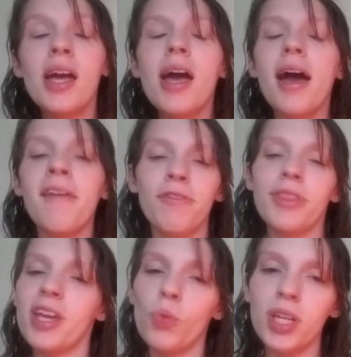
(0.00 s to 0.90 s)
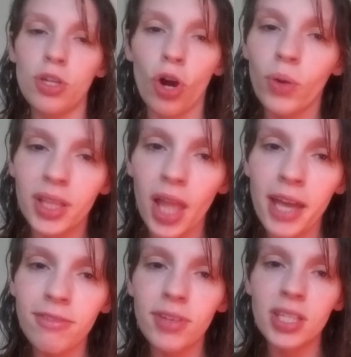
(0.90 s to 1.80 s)
everything we know in
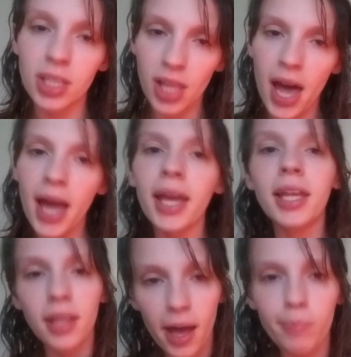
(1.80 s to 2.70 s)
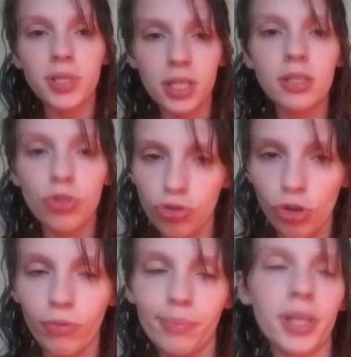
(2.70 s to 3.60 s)
life is a lie and the opposite is
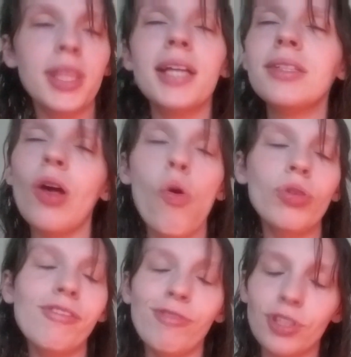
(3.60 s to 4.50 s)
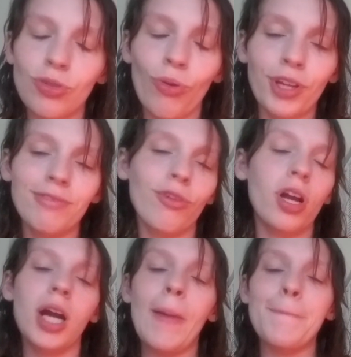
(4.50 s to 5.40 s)
true. But that's a whole different story for a
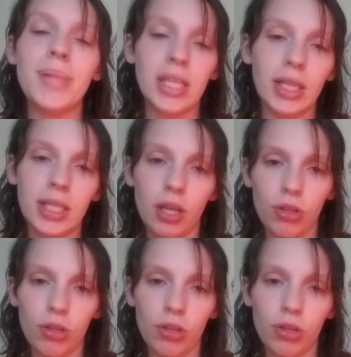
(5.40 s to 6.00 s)
completely another